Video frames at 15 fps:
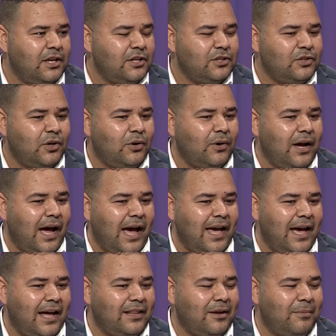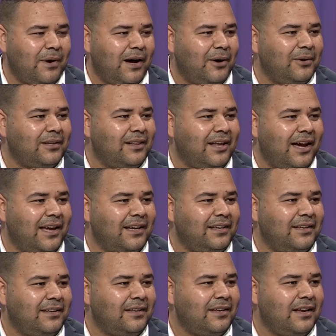So I had about like
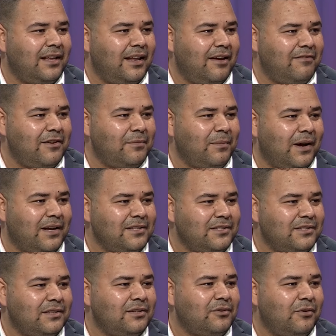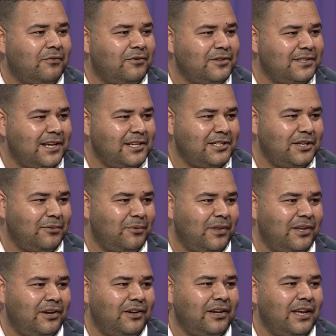eleven months conversation with
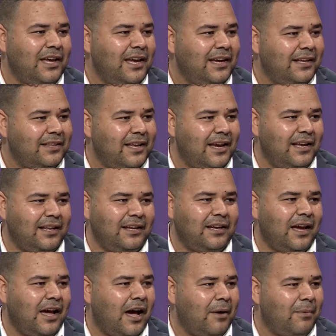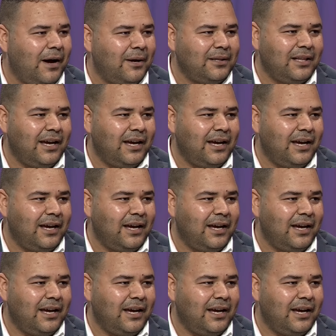her daily, about